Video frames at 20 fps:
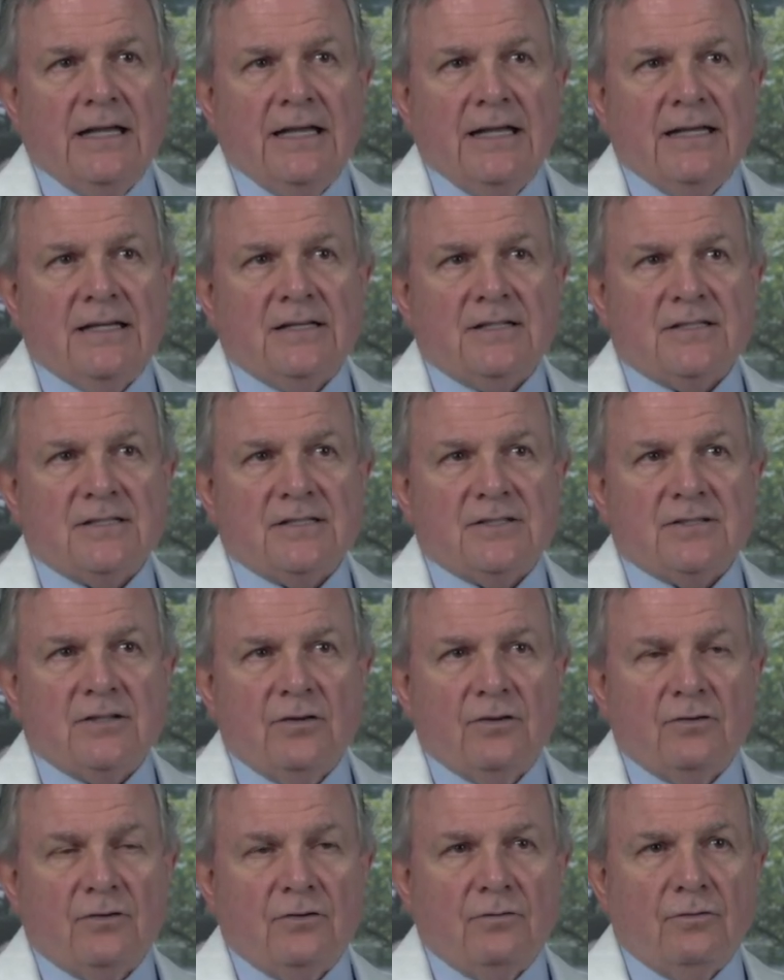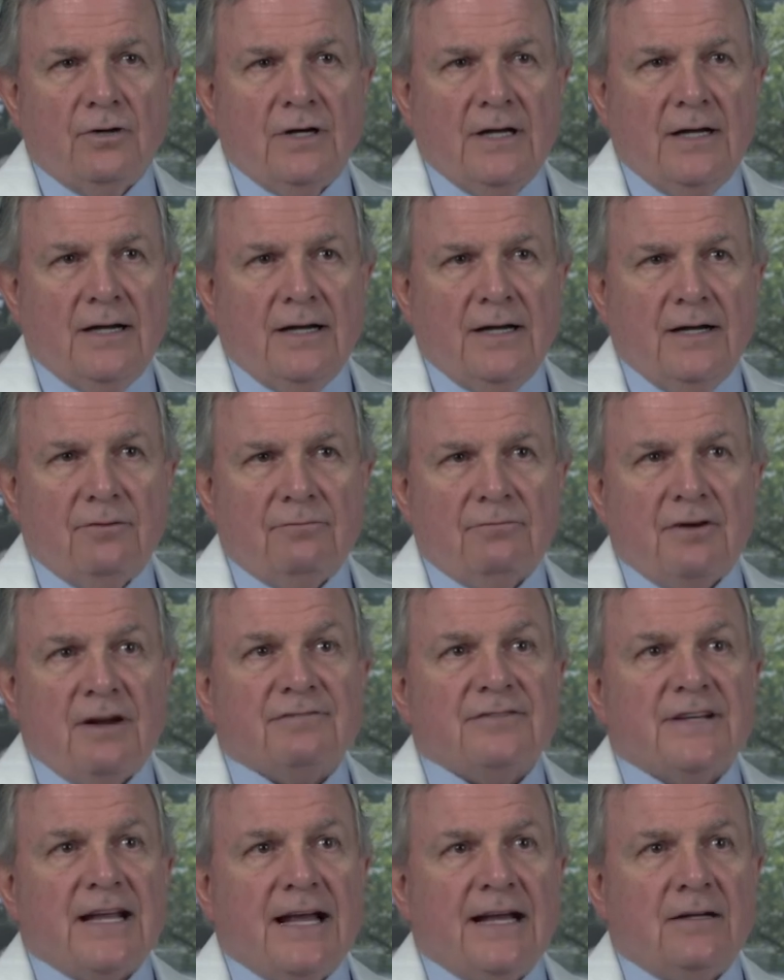is
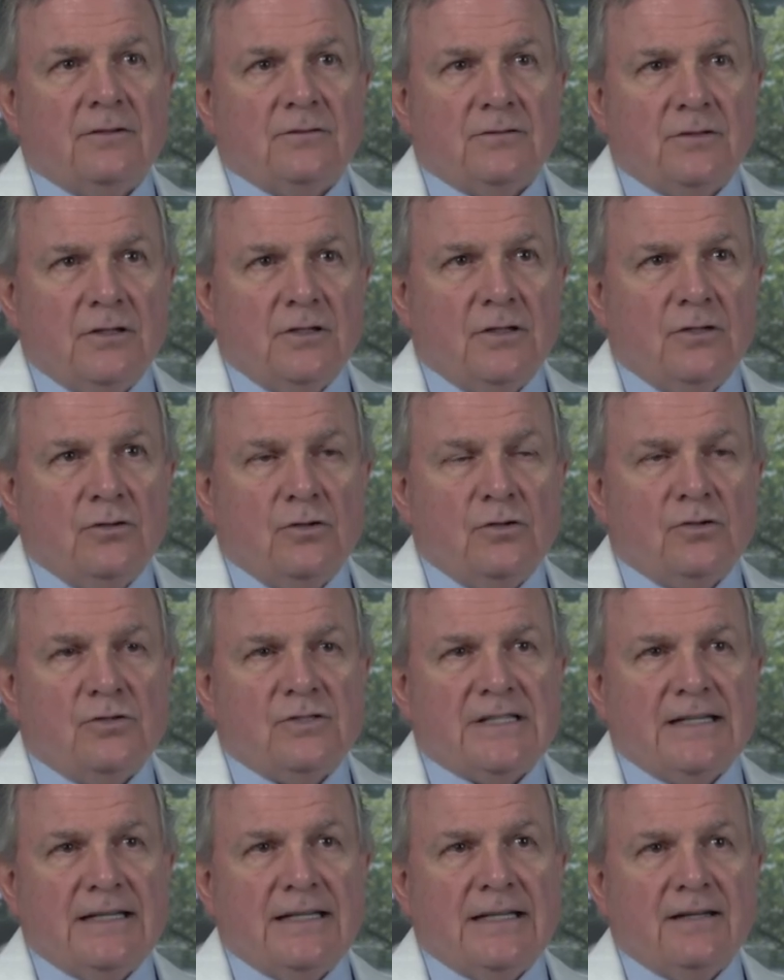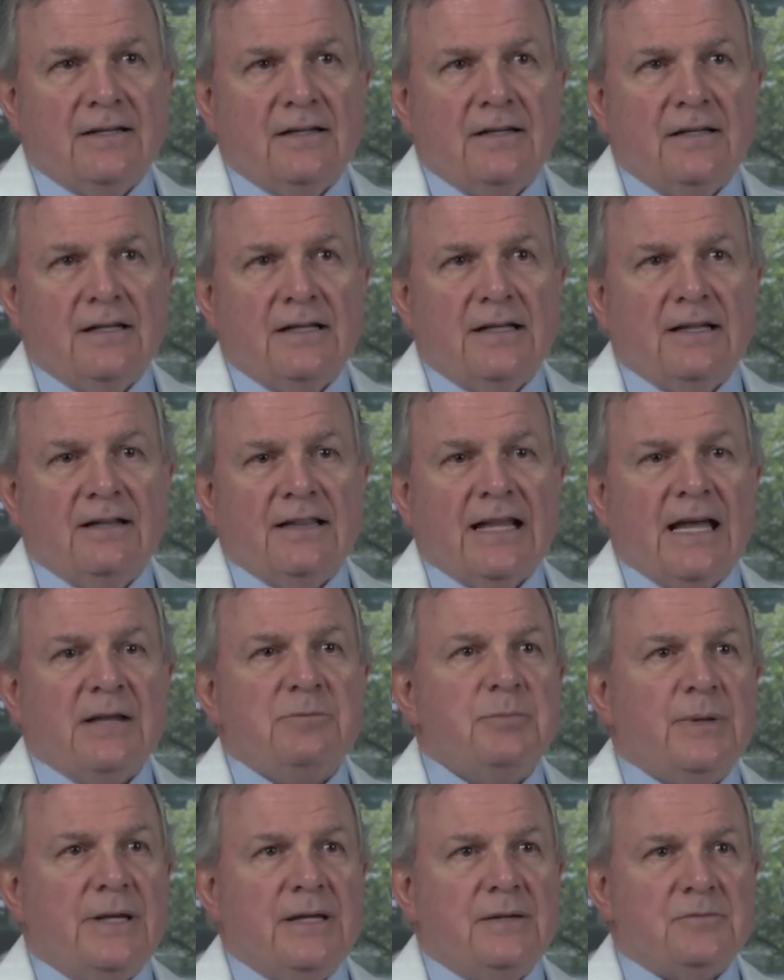roughed out using
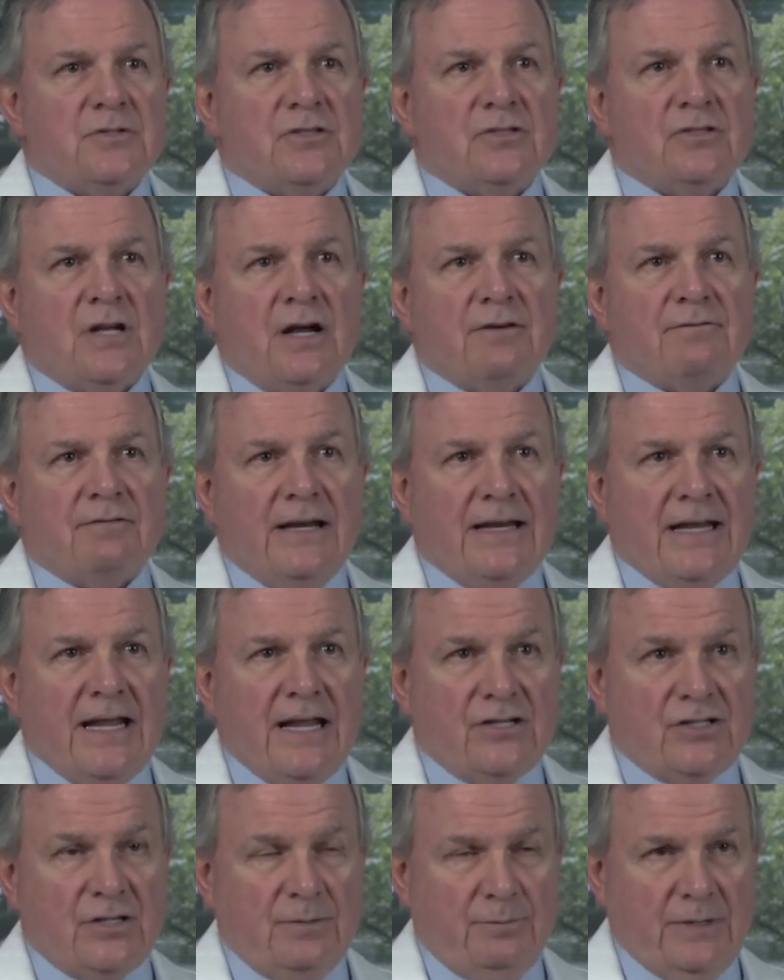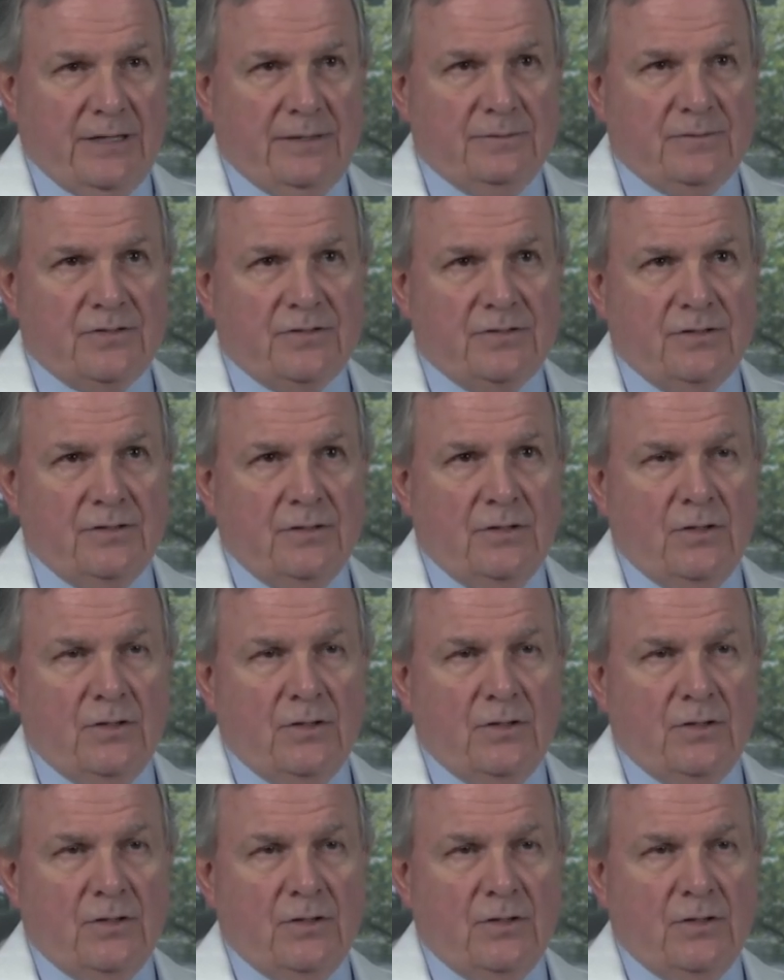light beams, not radiation beams,